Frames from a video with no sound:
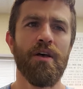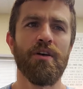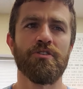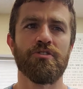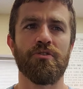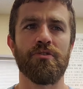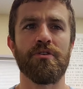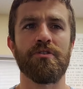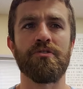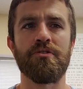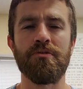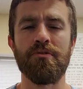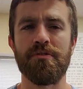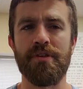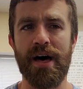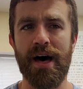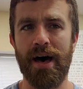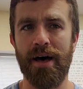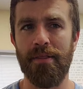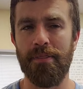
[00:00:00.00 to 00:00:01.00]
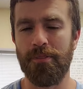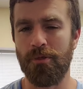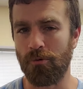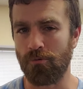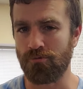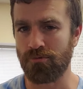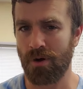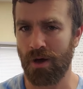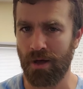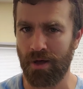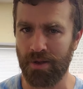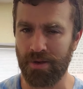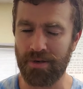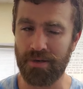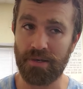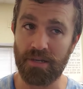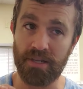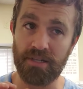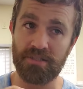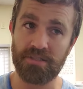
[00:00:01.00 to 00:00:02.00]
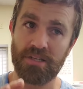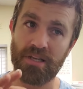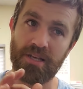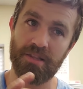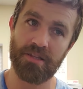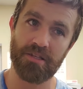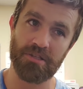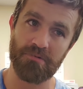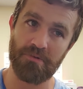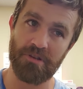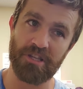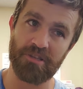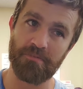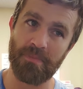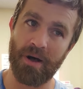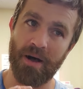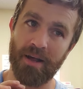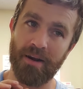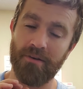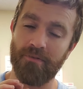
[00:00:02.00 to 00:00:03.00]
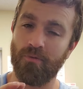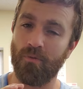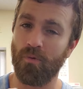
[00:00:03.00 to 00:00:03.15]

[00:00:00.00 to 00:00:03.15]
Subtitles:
So to do that, the run needs to hit the sweet spot of